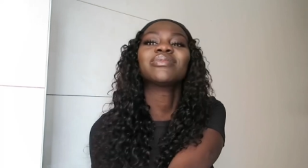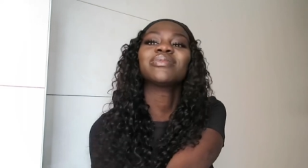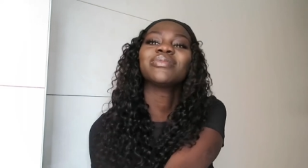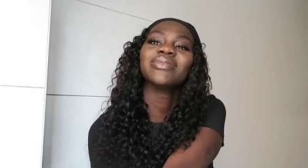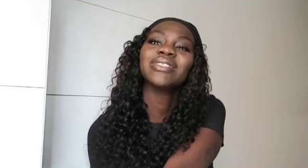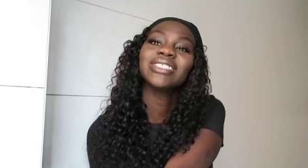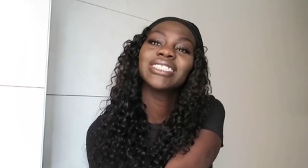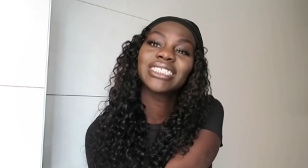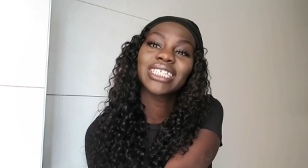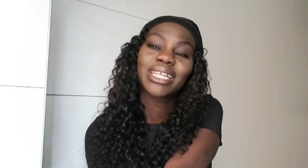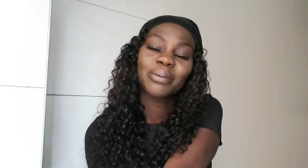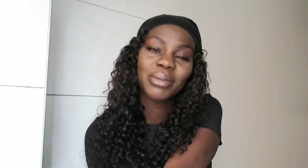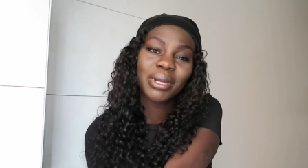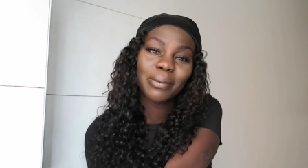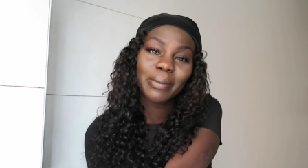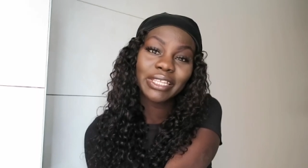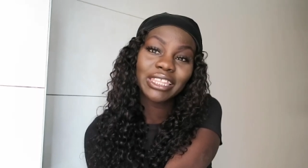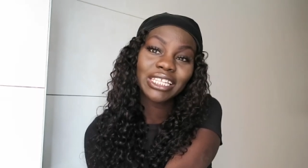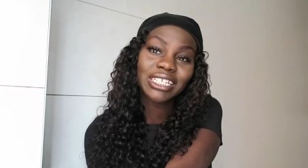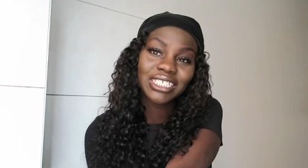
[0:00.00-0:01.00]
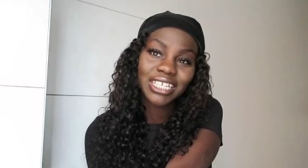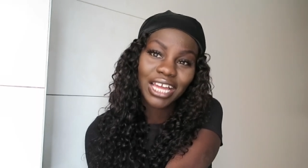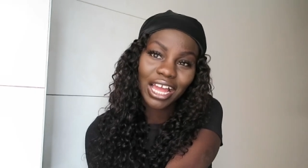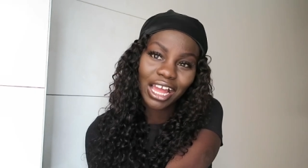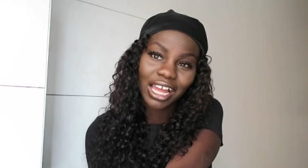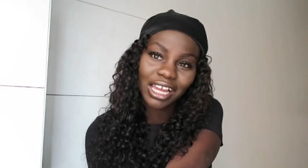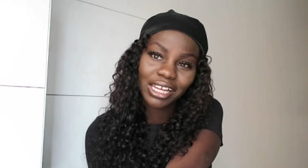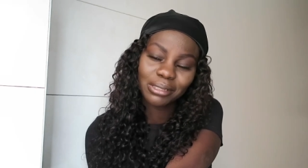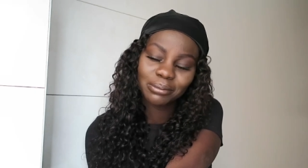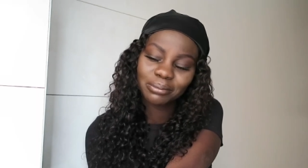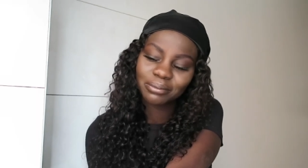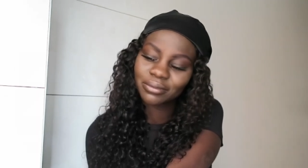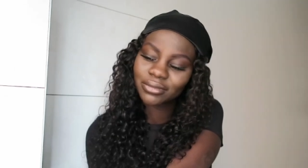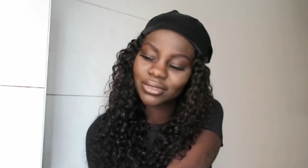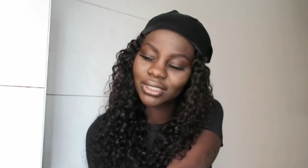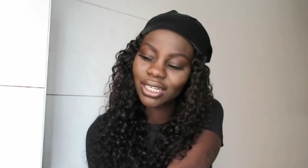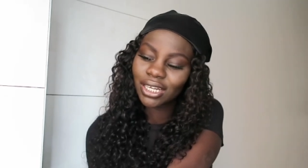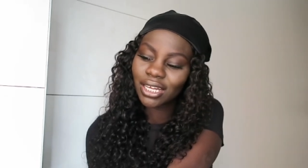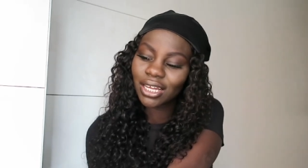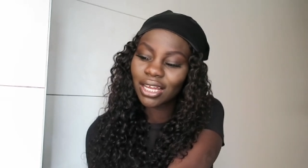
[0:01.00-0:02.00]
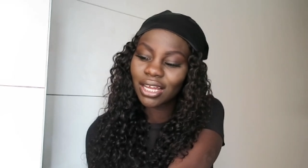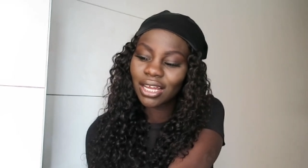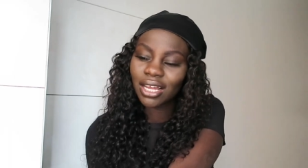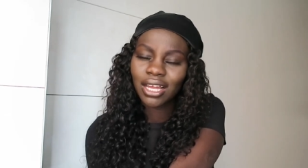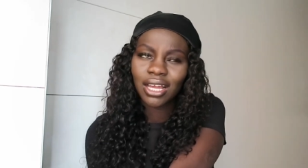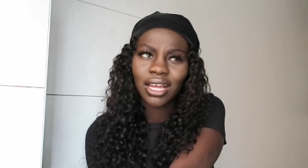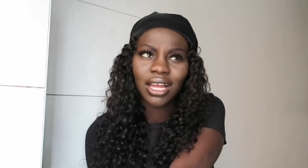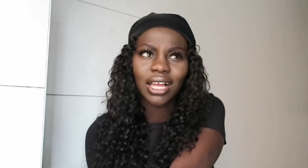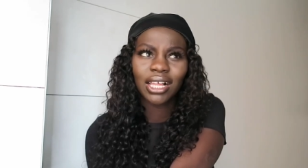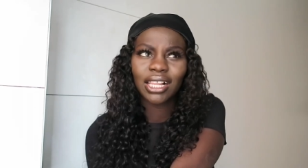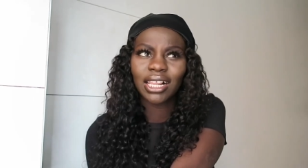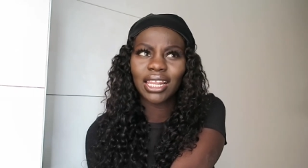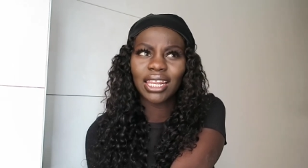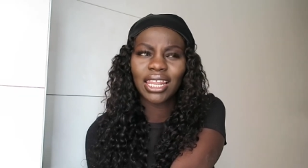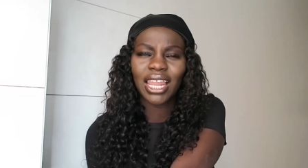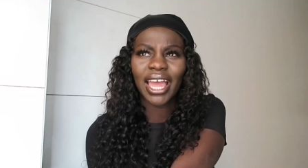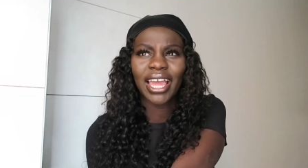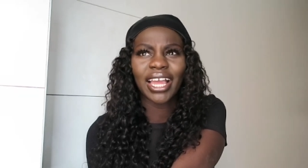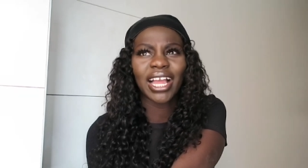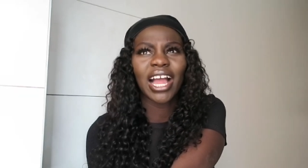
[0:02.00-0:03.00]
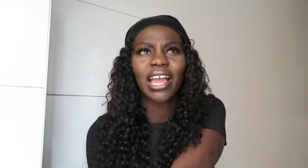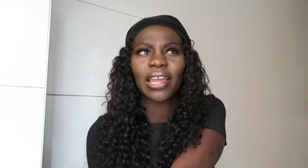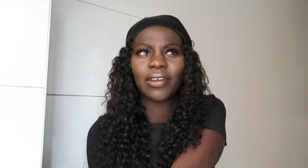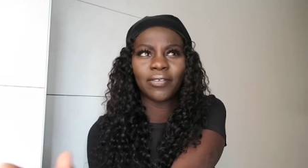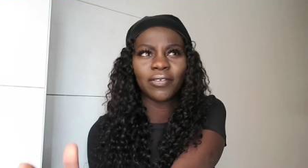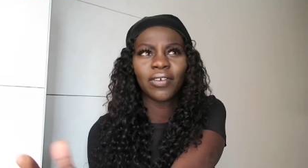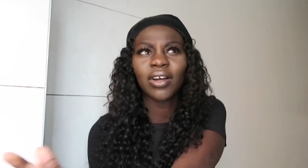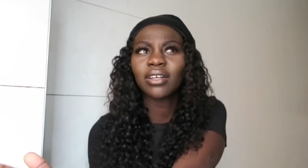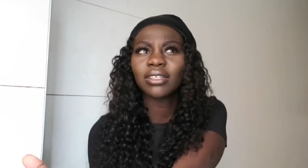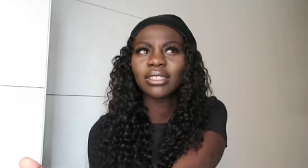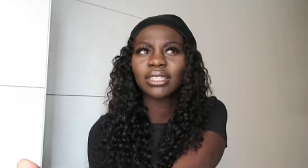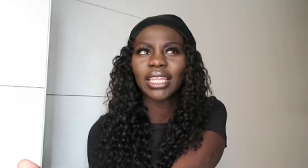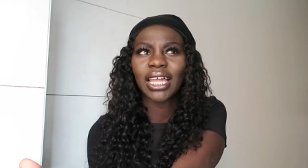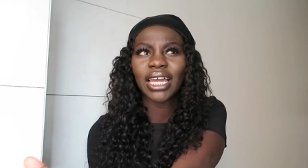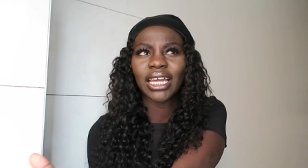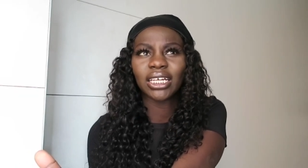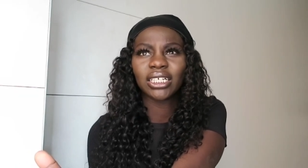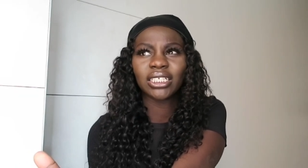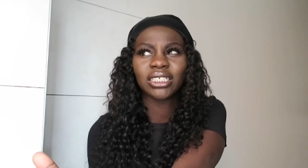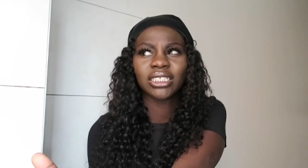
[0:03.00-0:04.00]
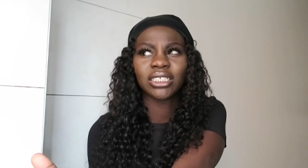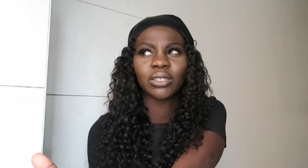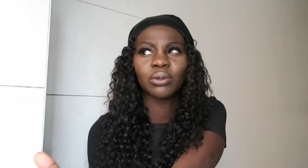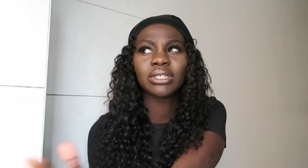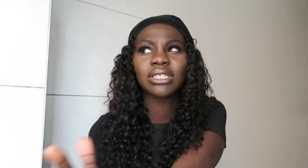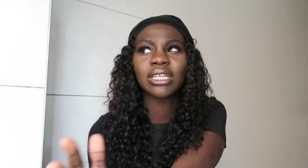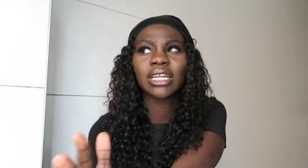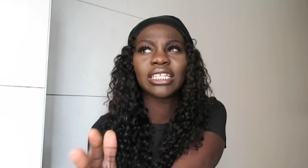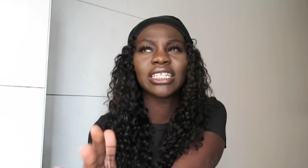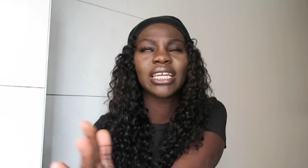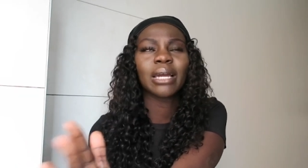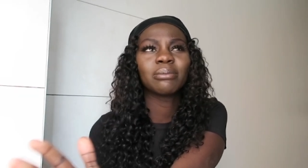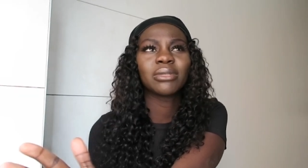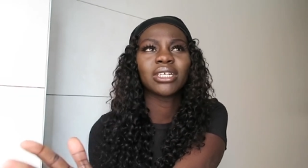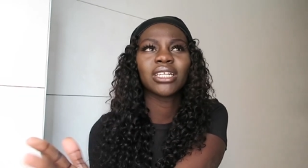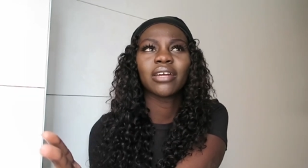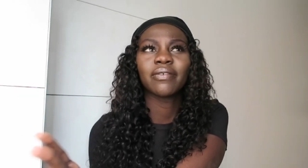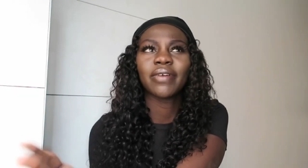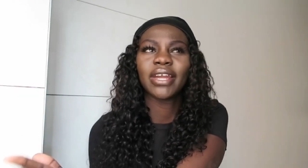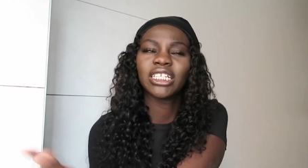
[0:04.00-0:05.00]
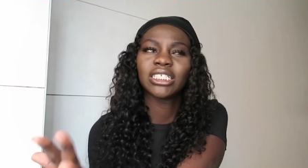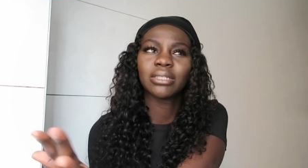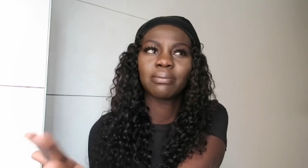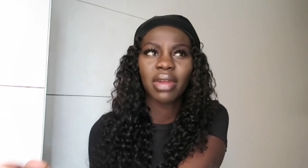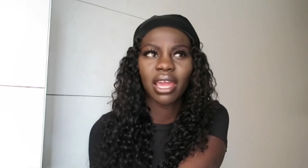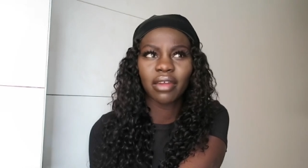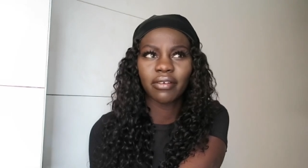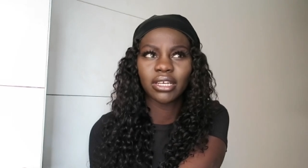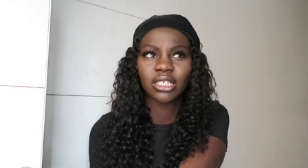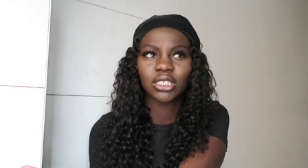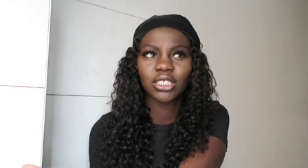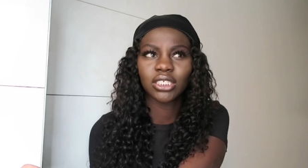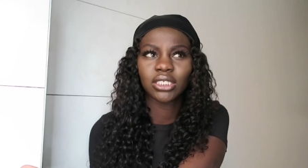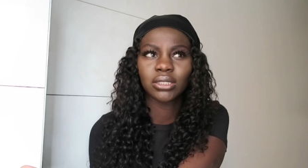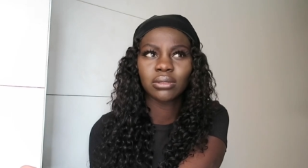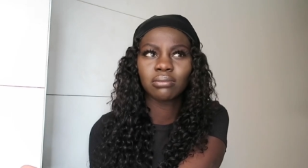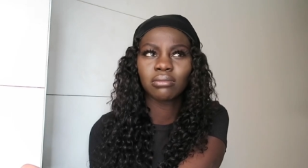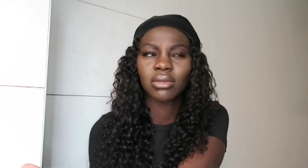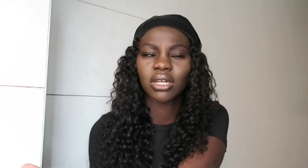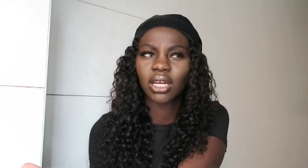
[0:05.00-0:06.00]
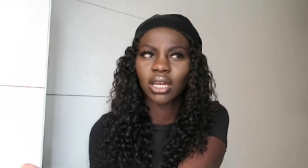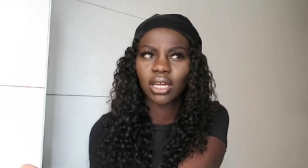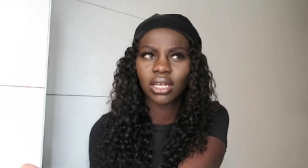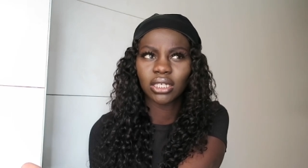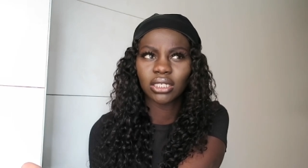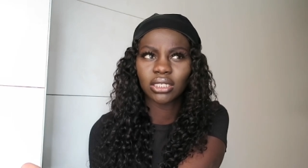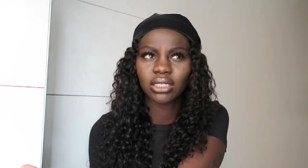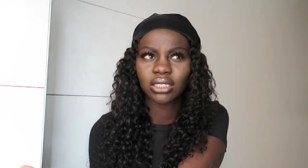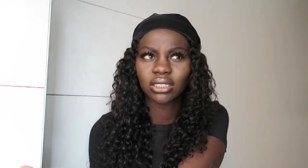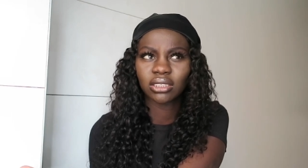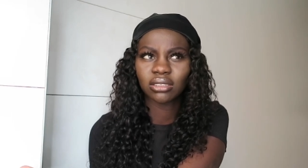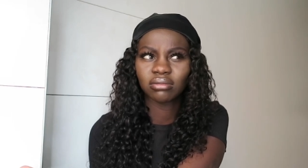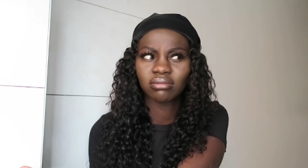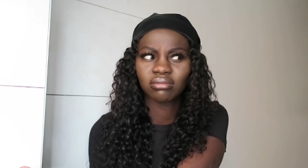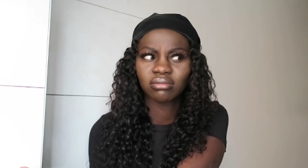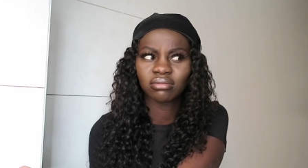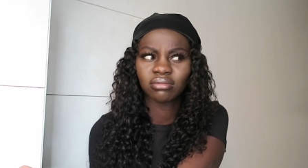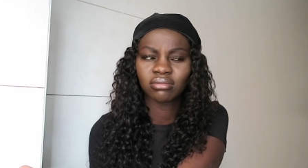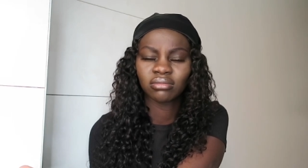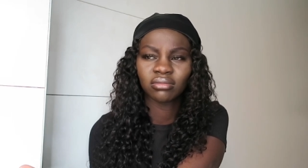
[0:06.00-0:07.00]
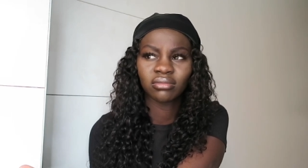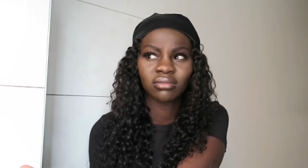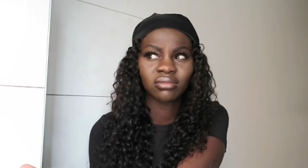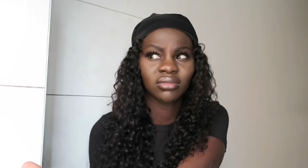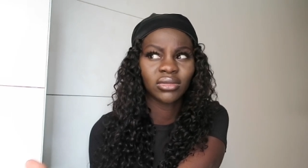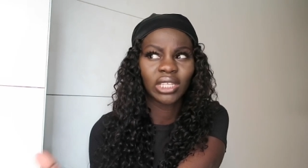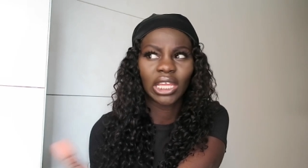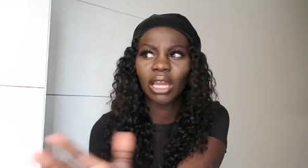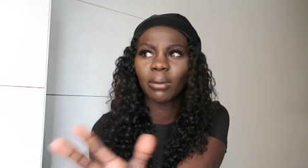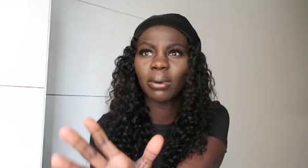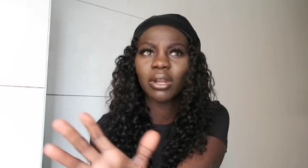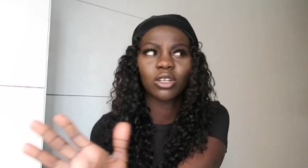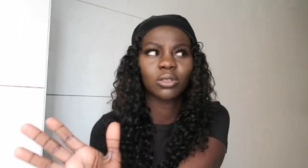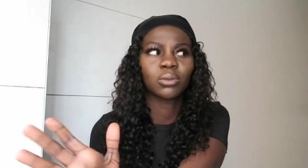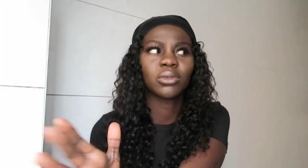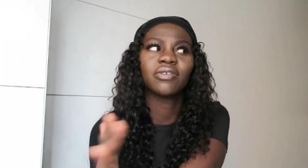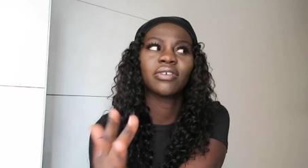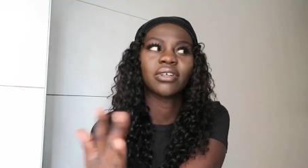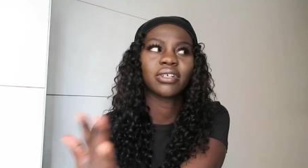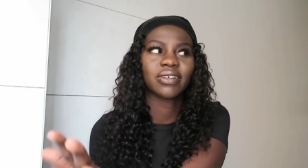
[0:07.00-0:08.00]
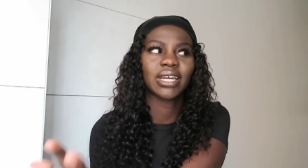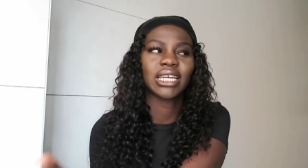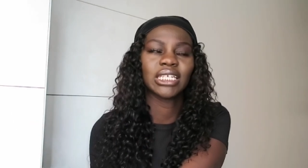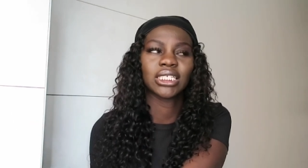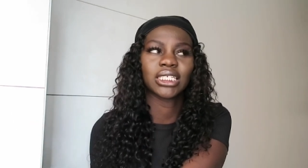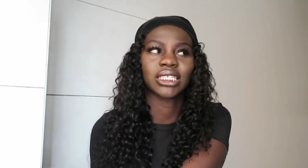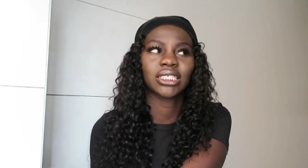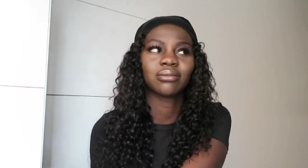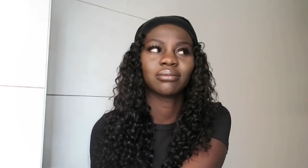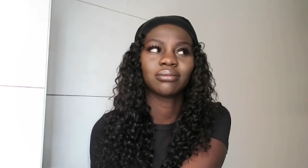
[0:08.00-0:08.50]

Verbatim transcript: it's gonna be about the time like i felt like it was an attempted arranged marriage because everybody was moving crazy